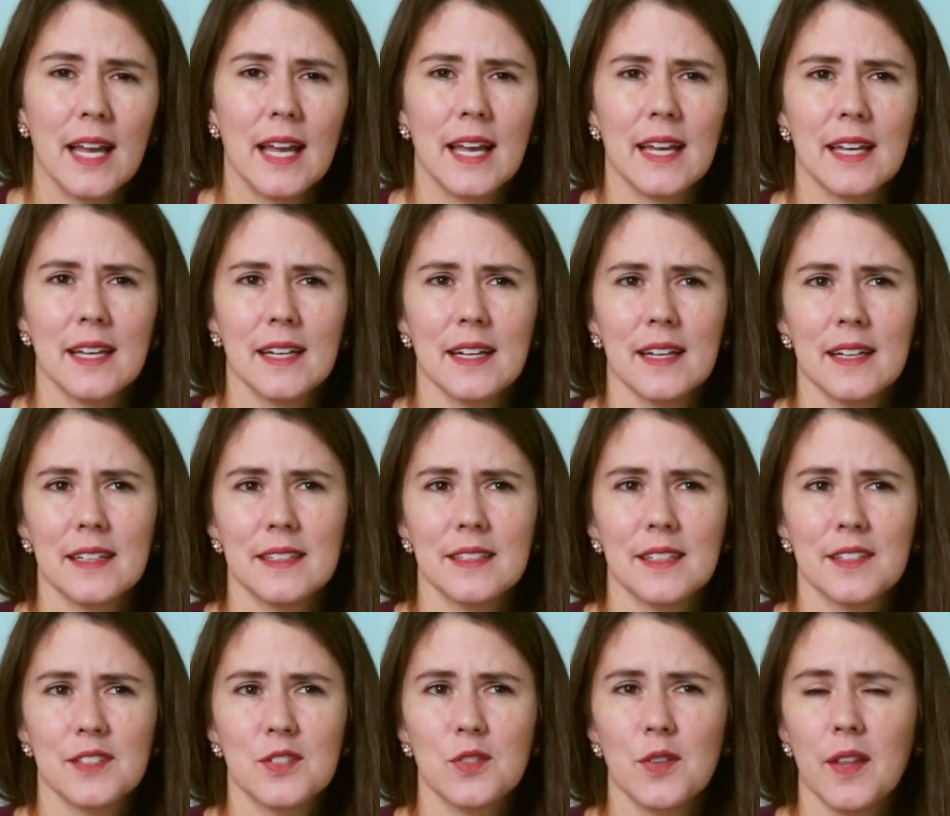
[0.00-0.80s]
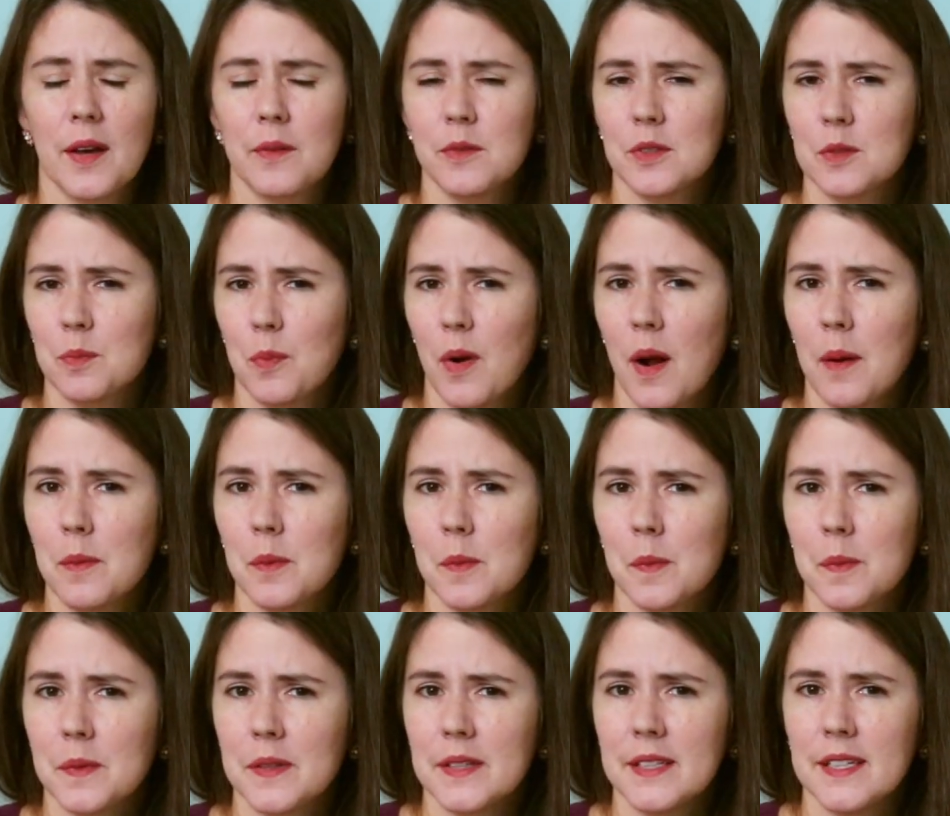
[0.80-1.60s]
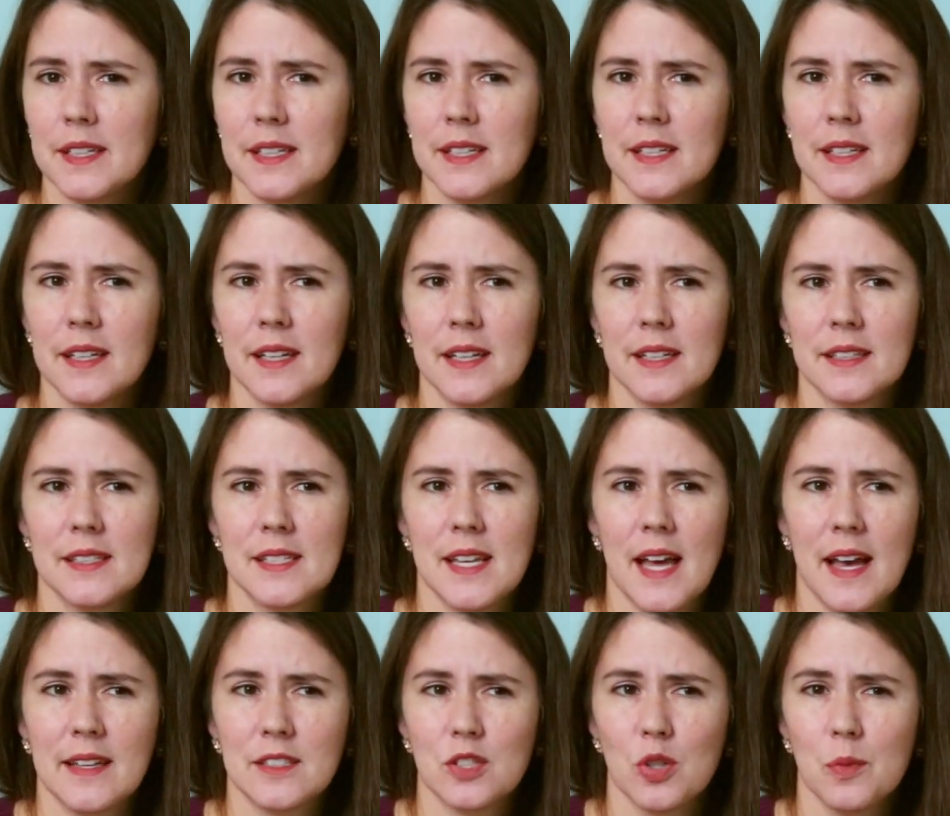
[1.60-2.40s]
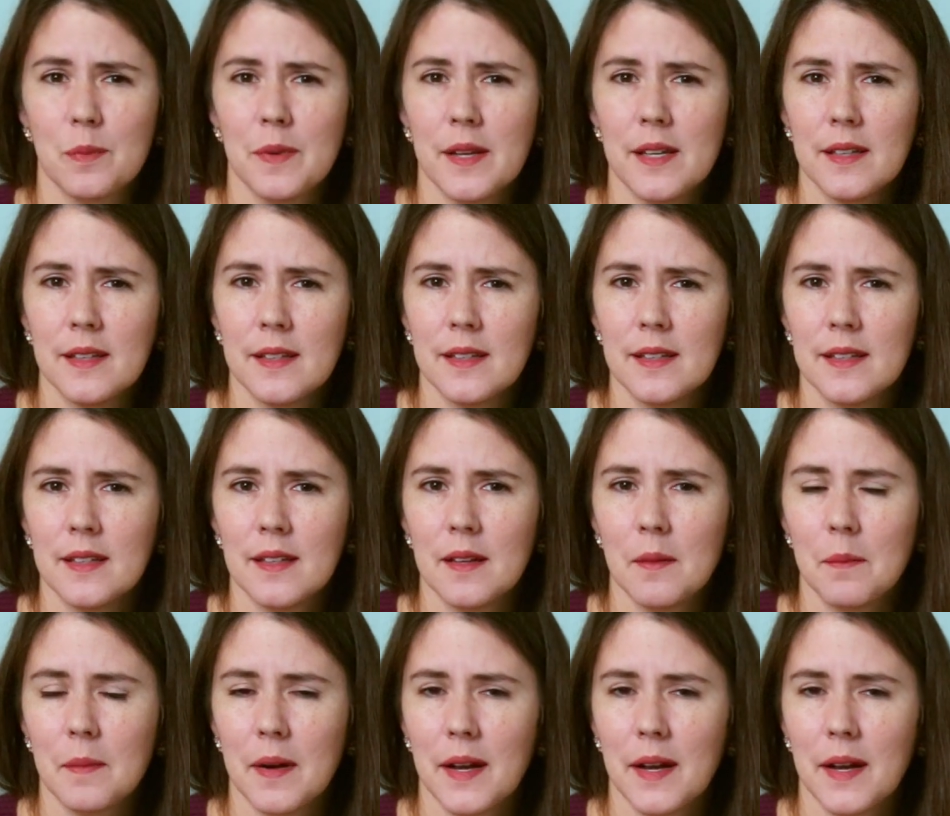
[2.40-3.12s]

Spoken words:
and so that was probably exacerbating